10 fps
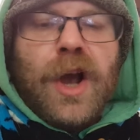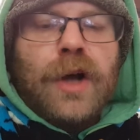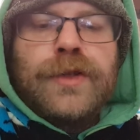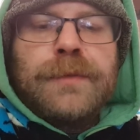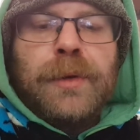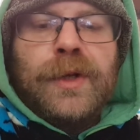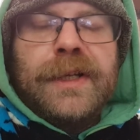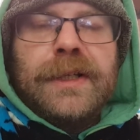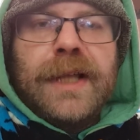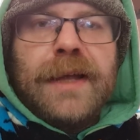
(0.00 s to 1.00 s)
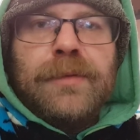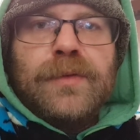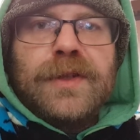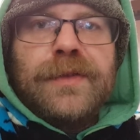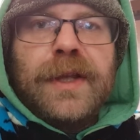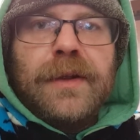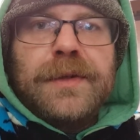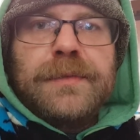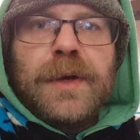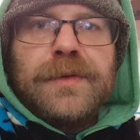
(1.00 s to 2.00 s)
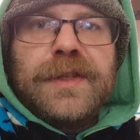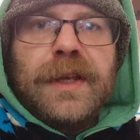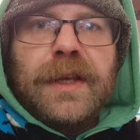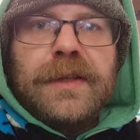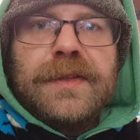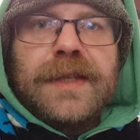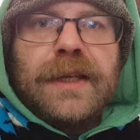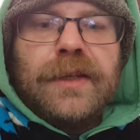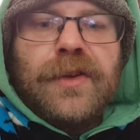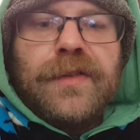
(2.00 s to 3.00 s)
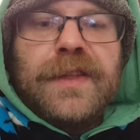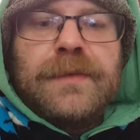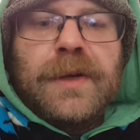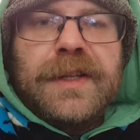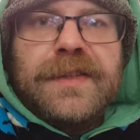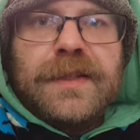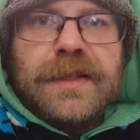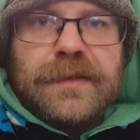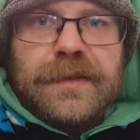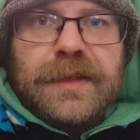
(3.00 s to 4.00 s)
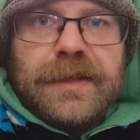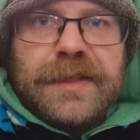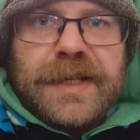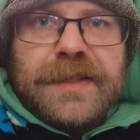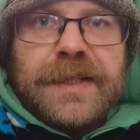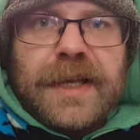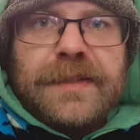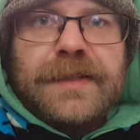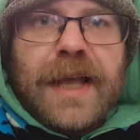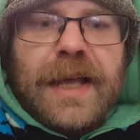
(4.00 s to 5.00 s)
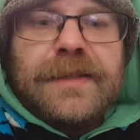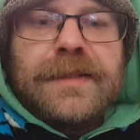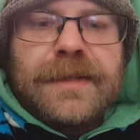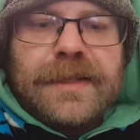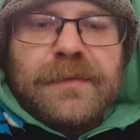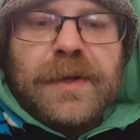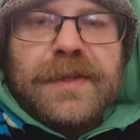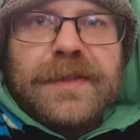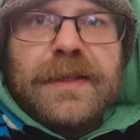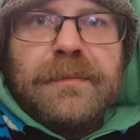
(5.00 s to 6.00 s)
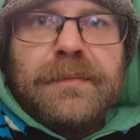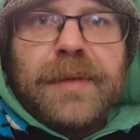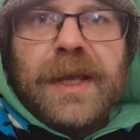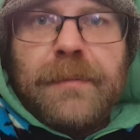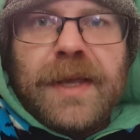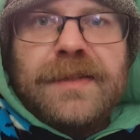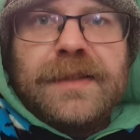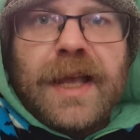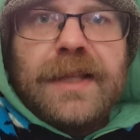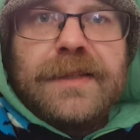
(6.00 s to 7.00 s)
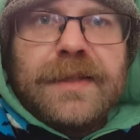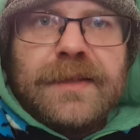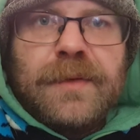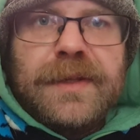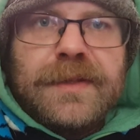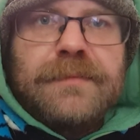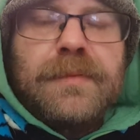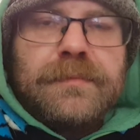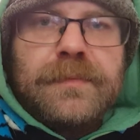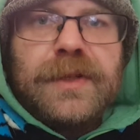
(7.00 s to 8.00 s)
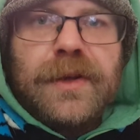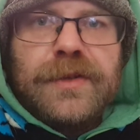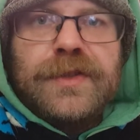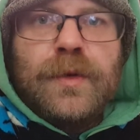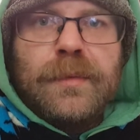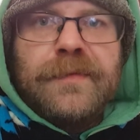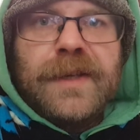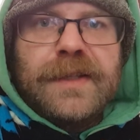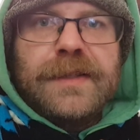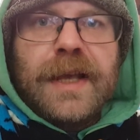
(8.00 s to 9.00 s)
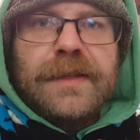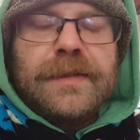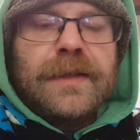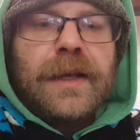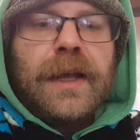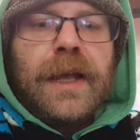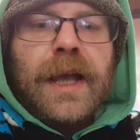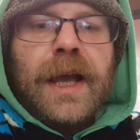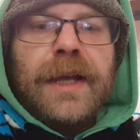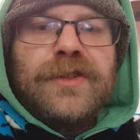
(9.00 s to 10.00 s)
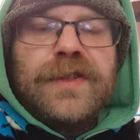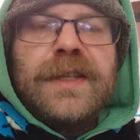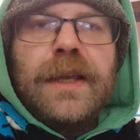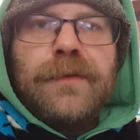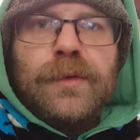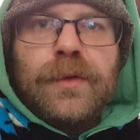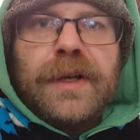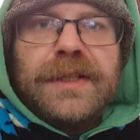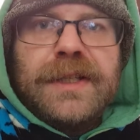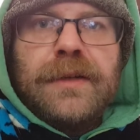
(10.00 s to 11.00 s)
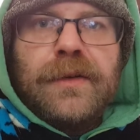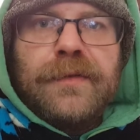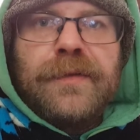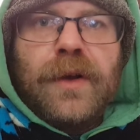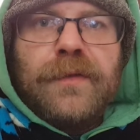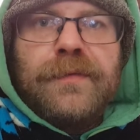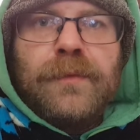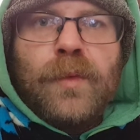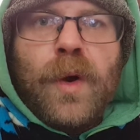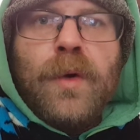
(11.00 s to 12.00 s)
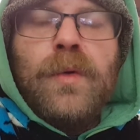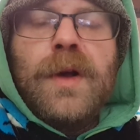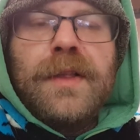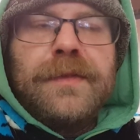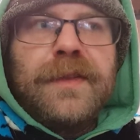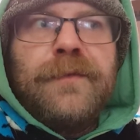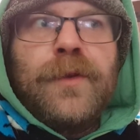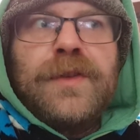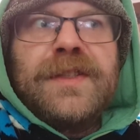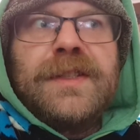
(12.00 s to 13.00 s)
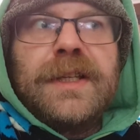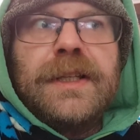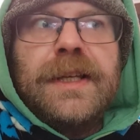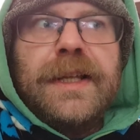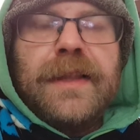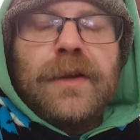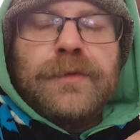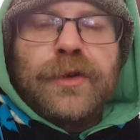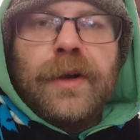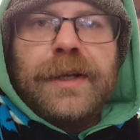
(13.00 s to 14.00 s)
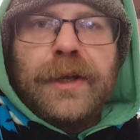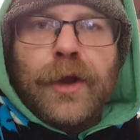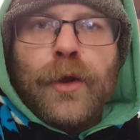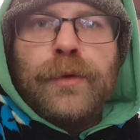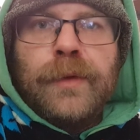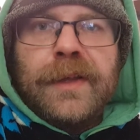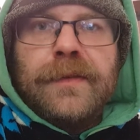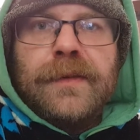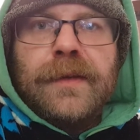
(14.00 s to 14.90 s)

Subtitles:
I'll just put little labels on there as well, so you can see, this one is the DCS stats, this one's the BMS stats, this one's, Stormovic stats, just to give you an idea of the versatility that I'm trying to go with.